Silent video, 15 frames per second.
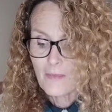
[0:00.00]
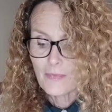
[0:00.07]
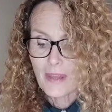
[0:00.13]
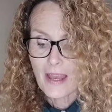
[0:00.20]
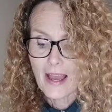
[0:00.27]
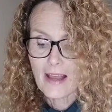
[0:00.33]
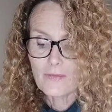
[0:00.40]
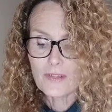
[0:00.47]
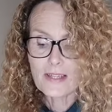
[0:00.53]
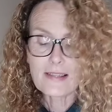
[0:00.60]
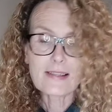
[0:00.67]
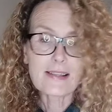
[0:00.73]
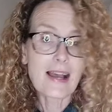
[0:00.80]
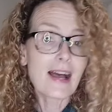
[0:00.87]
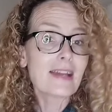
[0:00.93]
I've
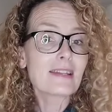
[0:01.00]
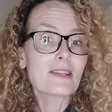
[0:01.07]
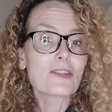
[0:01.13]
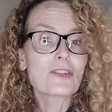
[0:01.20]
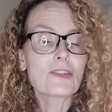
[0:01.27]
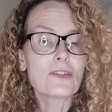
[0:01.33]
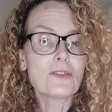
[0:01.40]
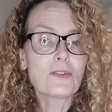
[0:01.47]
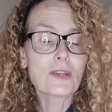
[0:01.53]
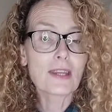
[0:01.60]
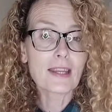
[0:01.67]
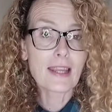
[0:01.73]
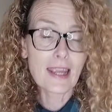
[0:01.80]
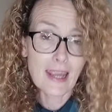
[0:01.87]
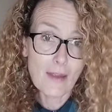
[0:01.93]
decided to
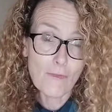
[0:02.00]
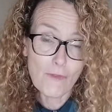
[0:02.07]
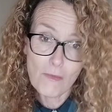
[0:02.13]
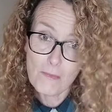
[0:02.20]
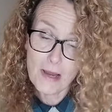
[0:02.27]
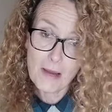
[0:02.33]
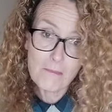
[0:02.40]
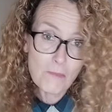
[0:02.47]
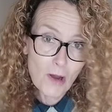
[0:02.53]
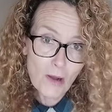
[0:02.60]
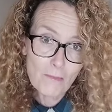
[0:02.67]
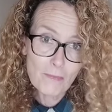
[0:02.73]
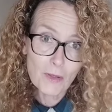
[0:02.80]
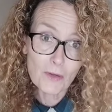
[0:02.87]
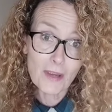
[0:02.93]
care for my
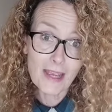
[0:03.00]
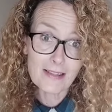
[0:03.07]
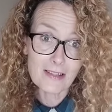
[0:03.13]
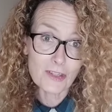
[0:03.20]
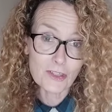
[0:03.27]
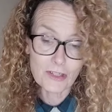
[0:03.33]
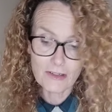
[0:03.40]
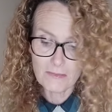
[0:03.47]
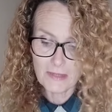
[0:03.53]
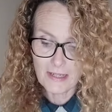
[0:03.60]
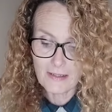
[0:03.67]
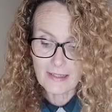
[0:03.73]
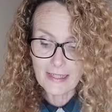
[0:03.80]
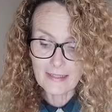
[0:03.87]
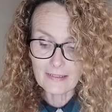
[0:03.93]
mom who has a
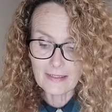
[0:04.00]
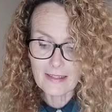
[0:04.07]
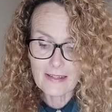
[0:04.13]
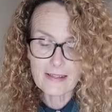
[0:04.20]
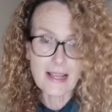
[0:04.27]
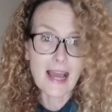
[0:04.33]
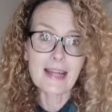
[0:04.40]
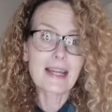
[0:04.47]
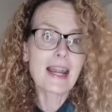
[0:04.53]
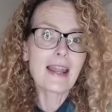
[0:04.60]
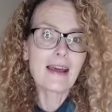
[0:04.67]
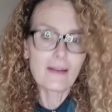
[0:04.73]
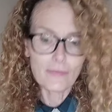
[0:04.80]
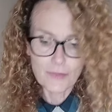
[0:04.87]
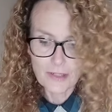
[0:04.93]
terminal illness. I'd
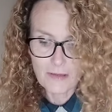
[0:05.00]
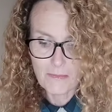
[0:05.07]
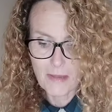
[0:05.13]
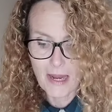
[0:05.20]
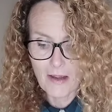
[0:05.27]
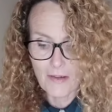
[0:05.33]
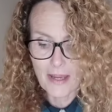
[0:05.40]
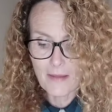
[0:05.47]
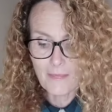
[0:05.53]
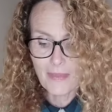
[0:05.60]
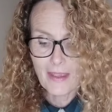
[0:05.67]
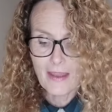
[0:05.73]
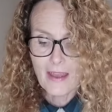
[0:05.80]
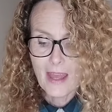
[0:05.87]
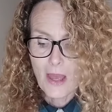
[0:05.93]
love to marry,
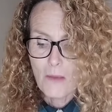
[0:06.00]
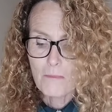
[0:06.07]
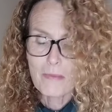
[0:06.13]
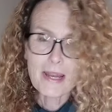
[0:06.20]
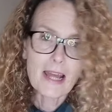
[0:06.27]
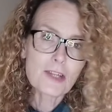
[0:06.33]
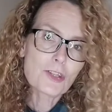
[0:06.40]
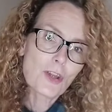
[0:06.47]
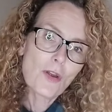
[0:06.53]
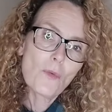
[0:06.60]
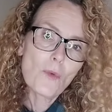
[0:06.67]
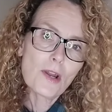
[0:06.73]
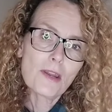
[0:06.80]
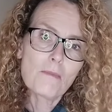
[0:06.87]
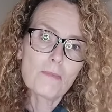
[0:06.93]
but I don't
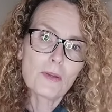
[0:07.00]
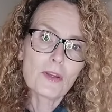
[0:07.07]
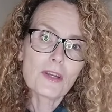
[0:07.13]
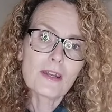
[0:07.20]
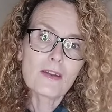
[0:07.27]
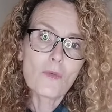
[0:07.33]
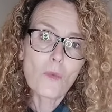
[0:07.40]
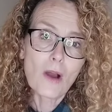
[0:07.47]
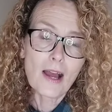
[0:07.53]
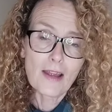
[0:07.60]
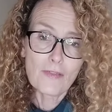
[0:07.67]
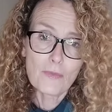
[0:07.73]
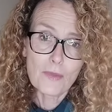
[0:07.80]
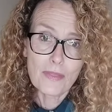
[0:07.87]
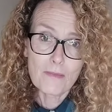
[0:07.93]
want to burden a
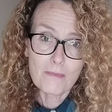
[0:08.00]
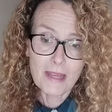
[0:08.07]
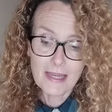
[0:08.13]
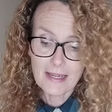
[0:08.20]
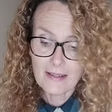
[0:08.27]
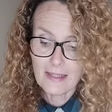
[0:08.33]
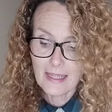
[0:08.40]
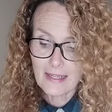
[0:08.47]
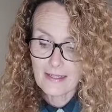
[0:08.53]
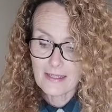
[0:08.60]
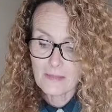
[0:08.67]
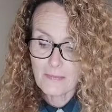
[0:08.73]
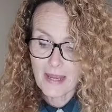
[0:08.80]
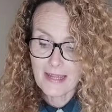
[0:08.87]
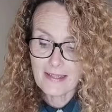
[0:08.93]
wife with the medical
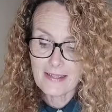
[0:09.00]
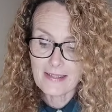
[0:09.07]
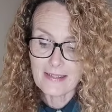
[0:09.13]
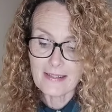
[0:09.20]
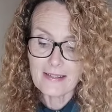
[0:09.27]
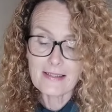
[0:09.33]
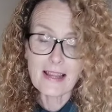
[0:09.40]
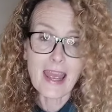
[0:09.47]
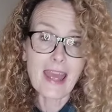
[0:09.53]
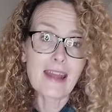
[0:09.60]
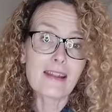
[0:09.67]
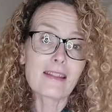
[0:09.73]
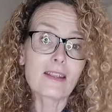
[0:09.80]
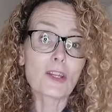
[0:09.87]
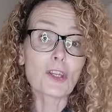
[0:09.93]
expenses
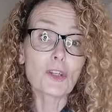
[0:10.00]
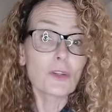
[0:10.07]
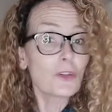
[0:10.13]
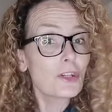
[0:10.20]
and the huge